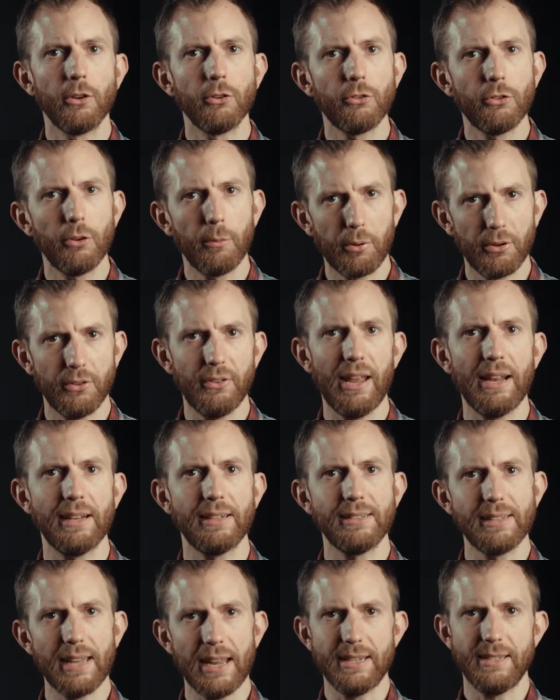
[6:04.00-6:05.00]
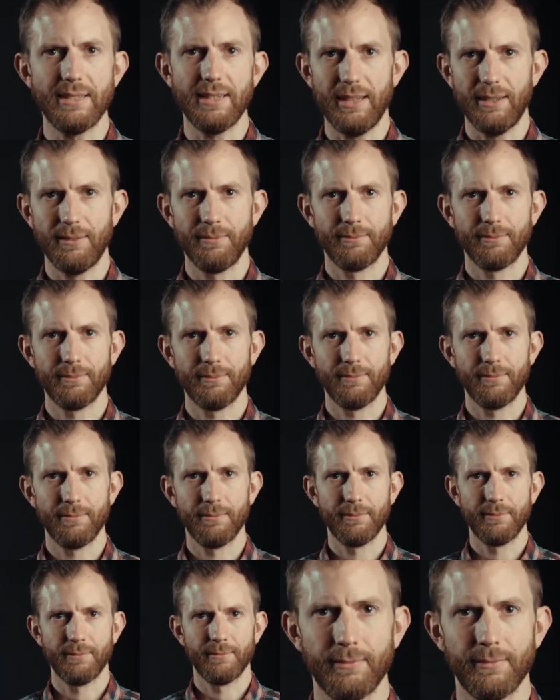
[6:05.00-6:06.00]
to protect data.
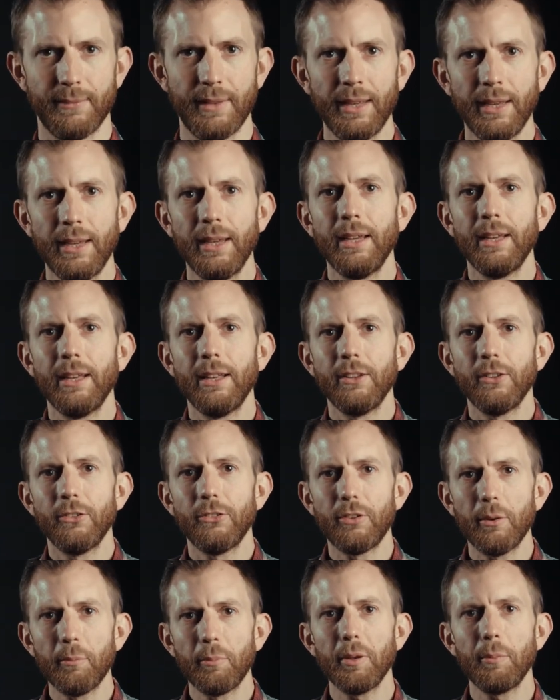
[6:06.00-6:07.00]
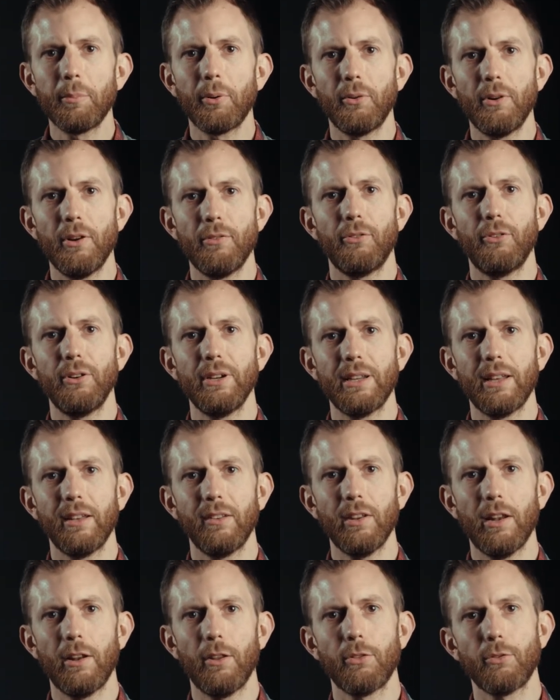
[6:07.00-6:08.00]
SymplyPERIFERY can
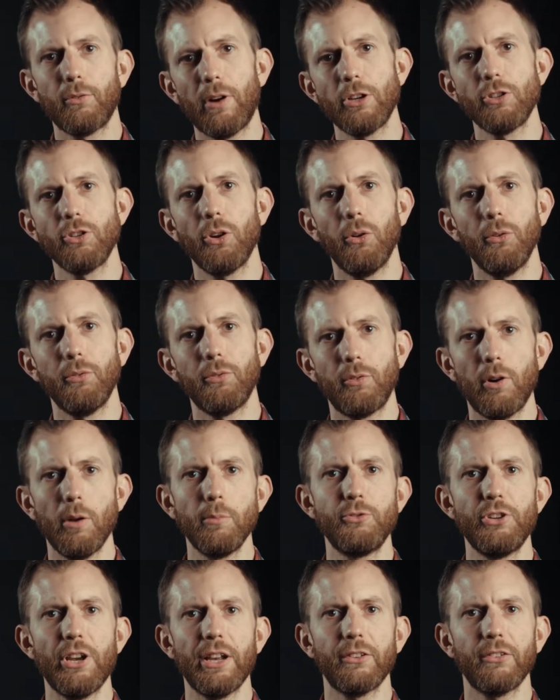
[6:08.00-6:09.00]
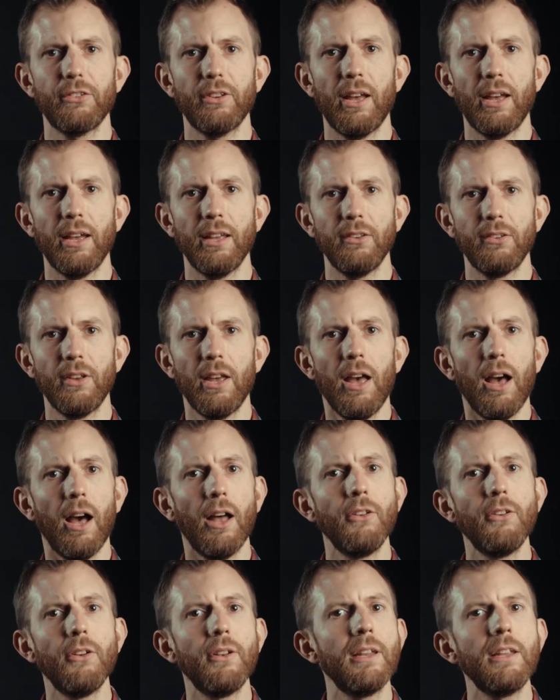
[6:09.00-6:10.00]
set a threshold for object size
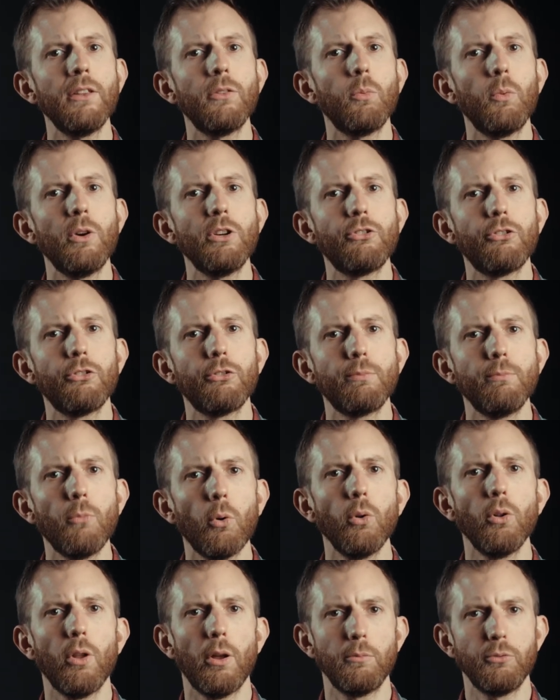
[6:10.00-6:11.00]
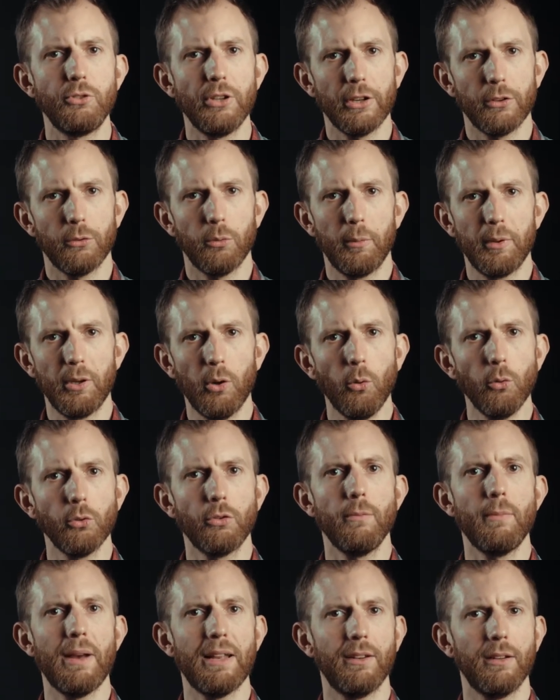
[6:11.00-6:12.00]
underneath which small objects will be
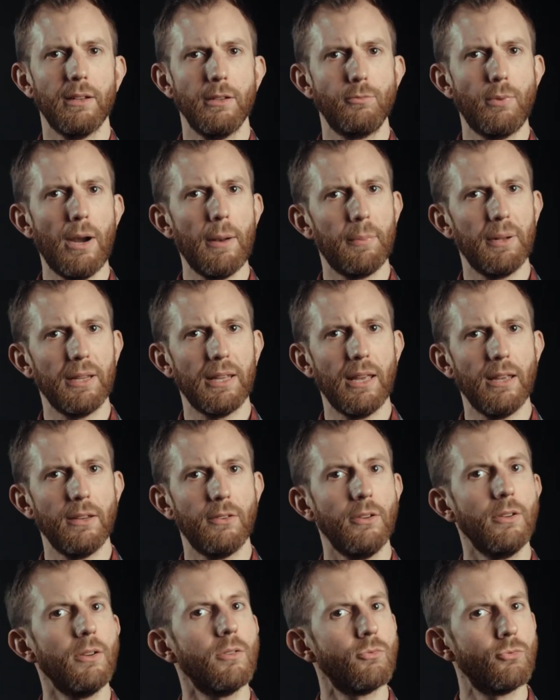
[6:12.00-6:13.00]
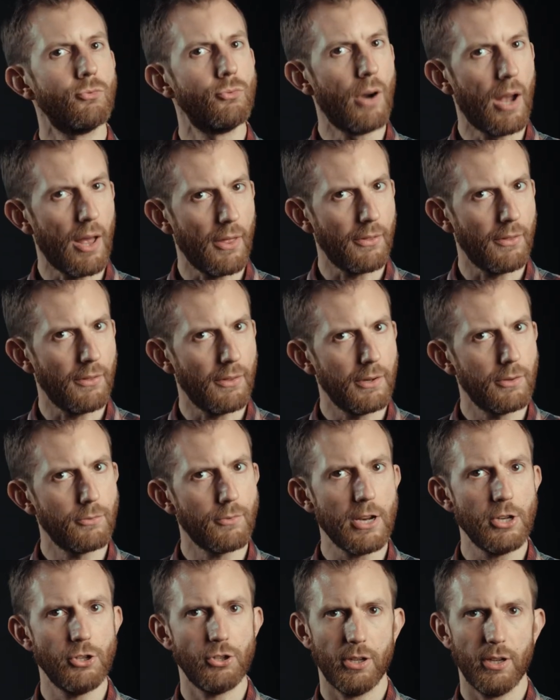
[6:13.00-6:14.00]
automatically replicated rather than
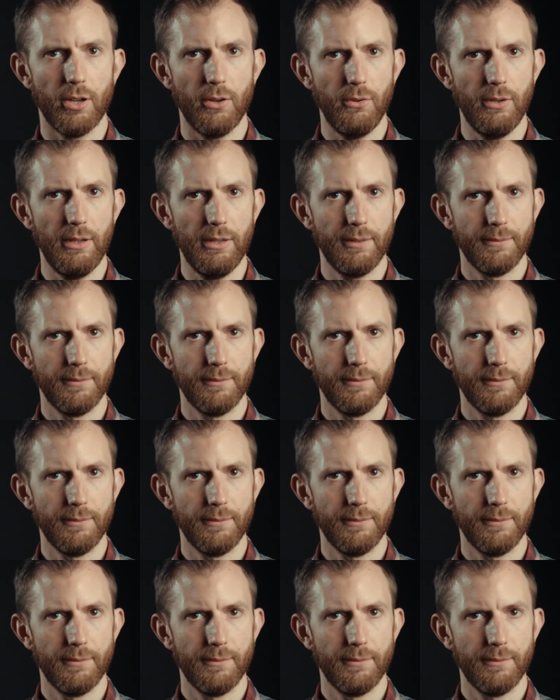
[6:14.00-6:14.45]
erasure coded.